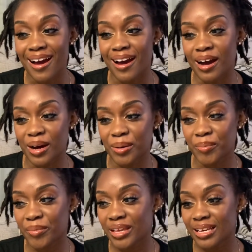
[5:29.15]

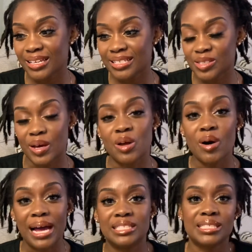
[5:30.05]
So I
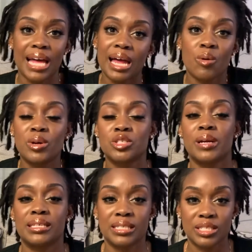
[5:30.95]
don't want you
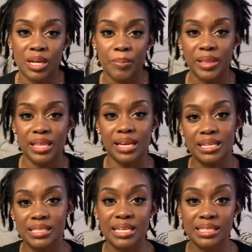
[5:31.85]
guys to jump and thinking
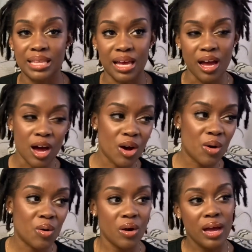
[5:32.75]
it's easy, like,
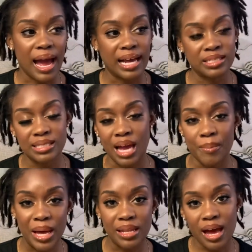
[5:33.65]
oh, I just got
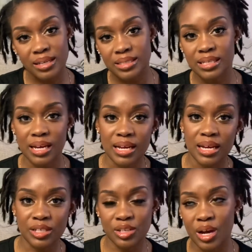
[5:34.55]
my locks done,
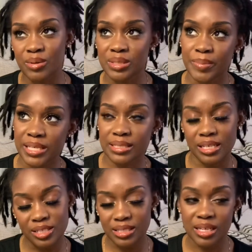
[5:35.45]
you know, it's been
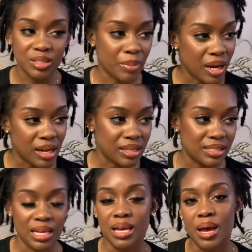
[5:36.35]
such and such months,
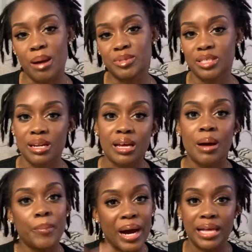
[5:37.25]
I'm just gonna
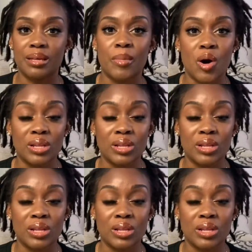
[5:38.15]
combine them all.